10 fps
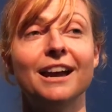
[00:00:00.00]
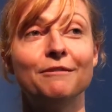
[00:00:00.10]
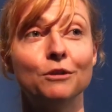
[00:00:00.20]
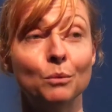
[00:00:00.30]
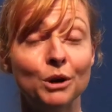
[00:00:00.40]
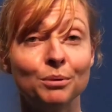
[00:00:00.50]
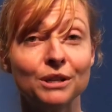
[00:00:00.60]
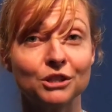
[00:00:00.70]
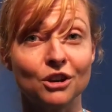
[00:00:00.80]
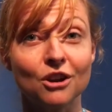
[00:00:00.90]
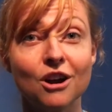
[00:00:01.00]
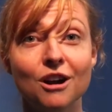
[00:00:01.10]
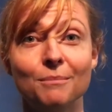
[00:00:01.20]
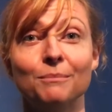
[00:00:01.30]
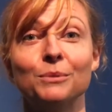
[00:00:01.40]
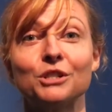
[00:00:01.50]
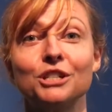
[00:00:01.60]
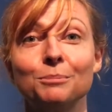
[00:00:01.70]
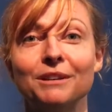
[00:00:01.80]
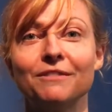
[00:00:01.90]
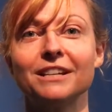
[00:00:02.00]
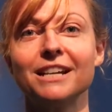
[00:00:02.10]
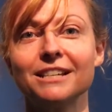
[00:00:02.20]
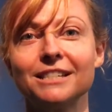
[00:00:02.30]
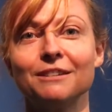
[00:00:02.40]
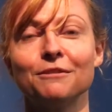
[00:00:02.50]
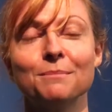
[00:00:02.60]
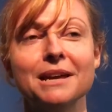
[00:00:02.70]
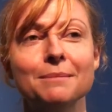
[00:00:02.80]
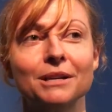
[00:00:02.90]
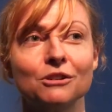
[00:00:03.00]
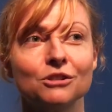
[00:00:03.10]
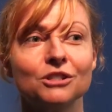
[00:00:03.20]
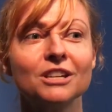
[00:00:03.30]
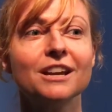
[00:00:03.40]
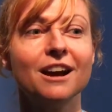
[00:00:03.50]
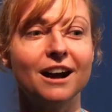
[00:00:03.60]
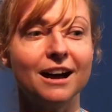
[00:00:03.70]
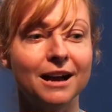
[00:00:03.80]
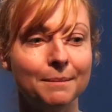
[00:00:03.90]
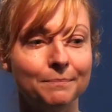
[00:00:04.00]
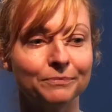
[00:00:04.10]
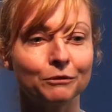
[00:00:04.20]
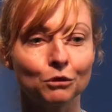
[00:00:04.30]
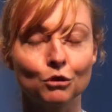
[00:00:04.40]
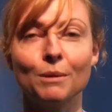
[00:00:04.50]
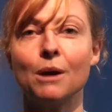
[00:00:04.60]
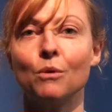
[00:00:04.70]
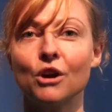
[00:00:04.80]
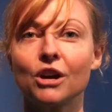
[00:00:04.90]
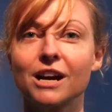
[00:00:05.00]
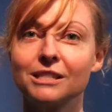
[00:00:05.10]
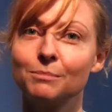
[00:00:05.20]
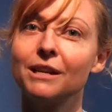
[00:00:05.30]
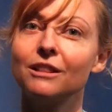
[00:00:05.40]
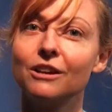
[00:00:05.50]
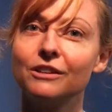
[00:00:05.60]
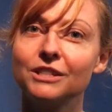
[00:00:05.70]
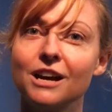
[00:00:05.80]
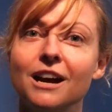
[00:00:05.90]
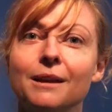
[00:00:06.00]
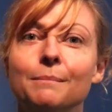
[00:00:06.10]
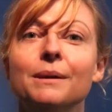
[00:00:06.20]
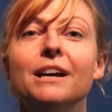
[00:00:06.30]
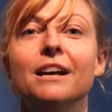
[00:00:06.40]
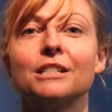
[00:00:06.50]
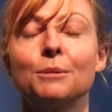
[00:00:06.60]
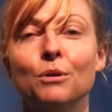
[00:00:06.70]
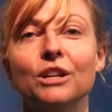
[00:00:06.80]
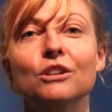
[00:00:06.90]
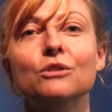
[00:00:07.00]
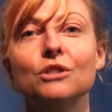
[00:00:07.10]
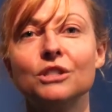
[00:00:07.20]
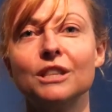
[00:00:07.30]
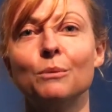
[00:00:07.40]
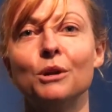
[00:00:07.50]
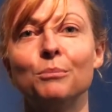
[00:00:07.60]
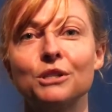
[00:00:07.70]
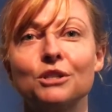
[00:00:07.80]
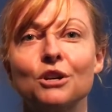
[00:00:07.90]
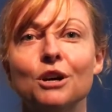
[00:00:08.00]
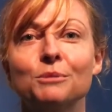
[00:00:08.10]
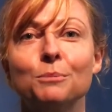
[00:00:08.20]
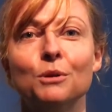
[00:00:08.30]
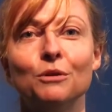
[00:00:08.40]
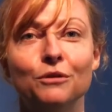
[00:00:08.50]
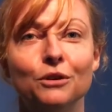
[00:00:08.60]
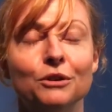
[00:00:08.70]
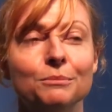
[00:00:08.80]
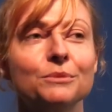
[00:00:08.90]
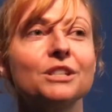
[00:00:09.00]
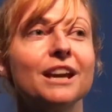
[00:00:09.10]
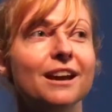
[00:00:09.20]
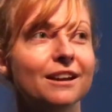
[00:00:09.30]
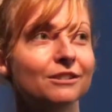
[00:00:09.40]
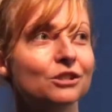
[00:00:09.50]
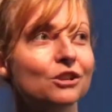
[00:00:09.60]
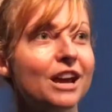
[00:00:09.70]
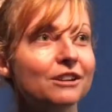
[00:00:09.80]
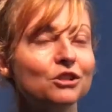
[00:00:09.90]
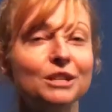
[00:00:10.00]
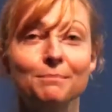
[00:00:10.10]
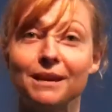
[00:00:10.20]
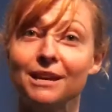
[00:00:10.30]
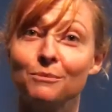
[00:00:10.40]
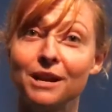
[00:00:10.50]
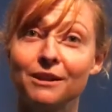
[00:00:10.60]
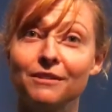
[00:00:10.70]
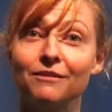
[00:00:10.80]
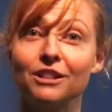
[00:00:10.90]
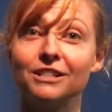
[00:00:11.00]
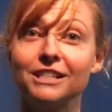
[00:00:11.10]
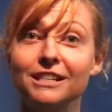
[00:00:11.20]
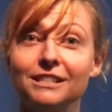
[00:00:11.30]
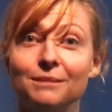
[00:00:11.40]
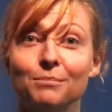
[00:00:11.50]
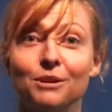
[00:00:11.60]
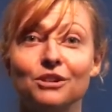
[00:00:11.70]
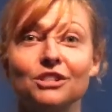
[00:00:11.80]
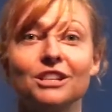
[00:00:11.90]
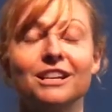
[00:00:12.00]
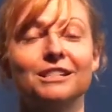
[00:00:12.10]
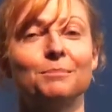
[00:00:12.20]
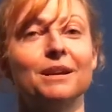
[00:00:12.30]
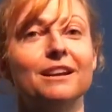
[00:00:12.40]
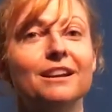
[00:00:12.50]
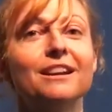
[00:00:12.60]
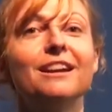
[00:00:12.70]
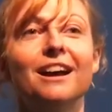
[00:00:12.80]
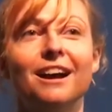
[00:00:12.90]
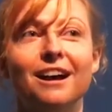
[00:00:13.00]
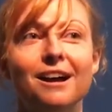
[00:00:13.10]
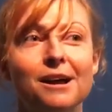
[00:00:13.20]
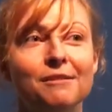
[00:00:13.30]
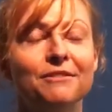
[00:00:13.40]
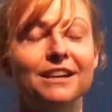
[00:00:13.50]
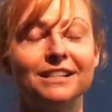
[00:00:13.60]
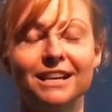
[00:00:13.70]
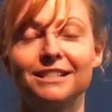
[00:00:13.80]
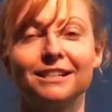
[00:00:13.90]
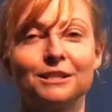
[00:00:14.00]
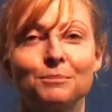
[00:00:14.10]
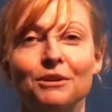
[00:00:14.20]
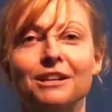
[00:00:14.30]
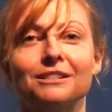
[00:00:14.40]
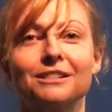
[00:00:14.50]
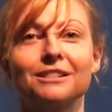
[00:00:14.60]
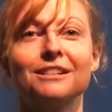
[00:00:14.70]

for WordPress.com, which has been fantastic for me because um, through my work. I spend a lot of time supporting users in the WordPress.com support forums, and so to actually meet one of our volunteers in person has been a uh, fantastic experience,